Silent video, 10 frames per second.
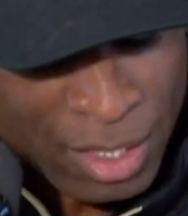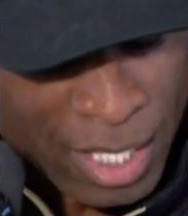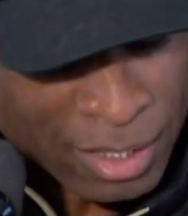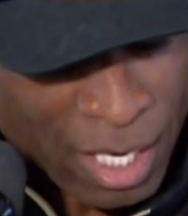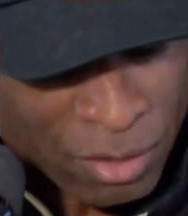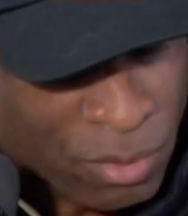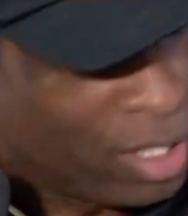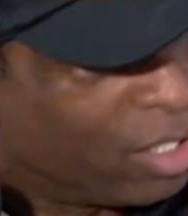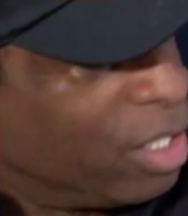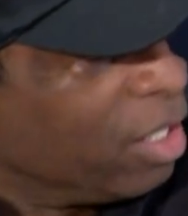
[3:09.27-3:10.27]
that sounds
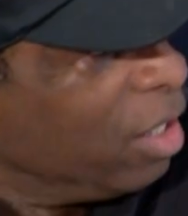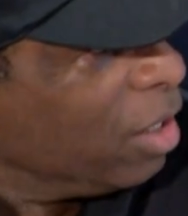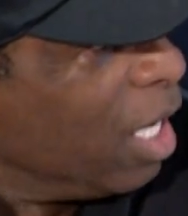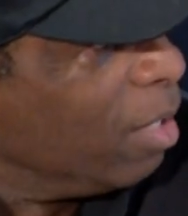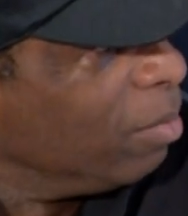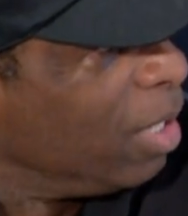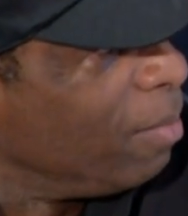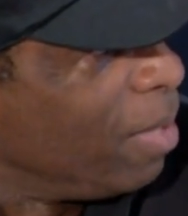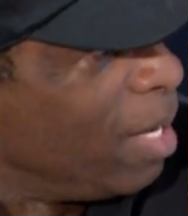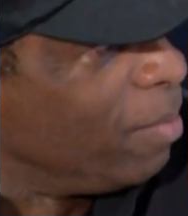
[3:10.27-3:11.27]
really good. Good job.
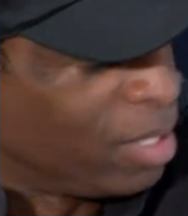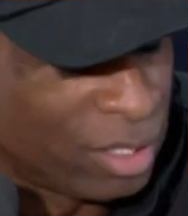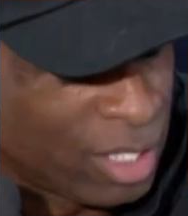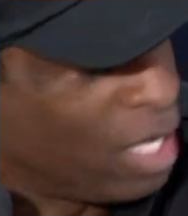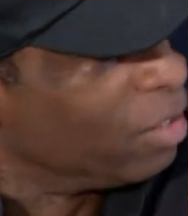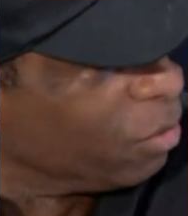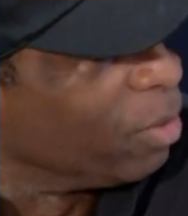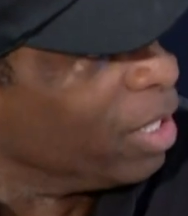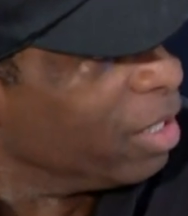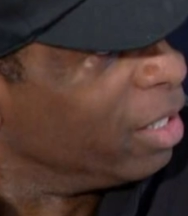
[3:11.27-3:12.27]
I mean, I mean, it sounds
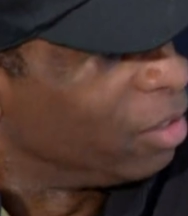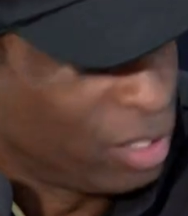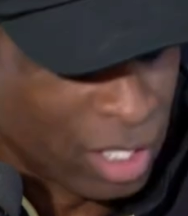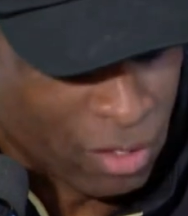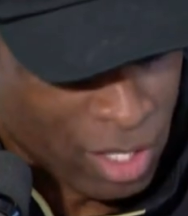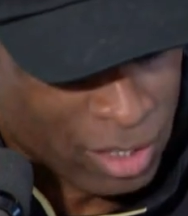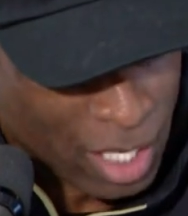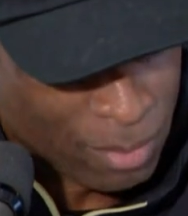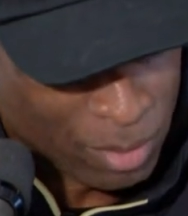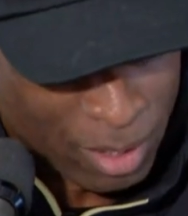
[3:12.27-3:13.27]
really good. You did a great
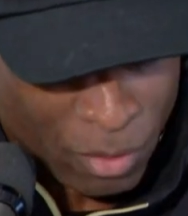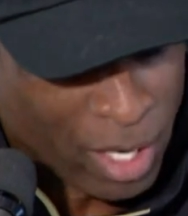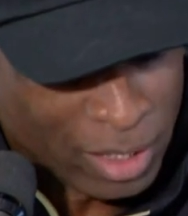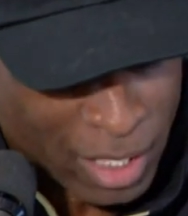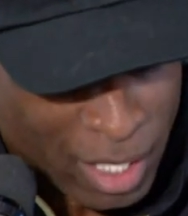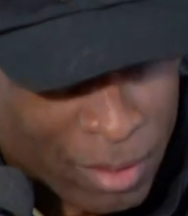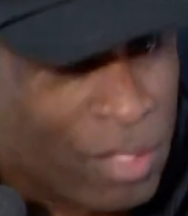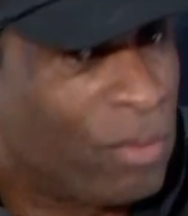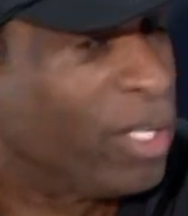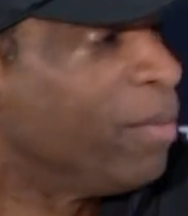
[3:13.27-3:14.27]
job. A great job.
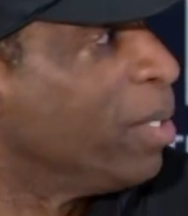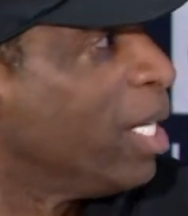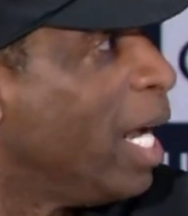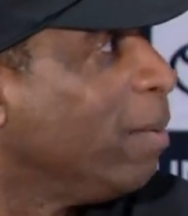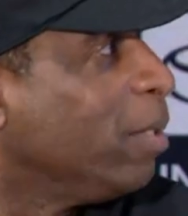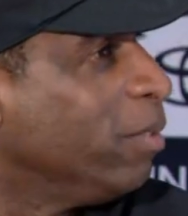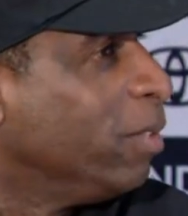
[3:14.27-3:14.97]
Can you give him a clap?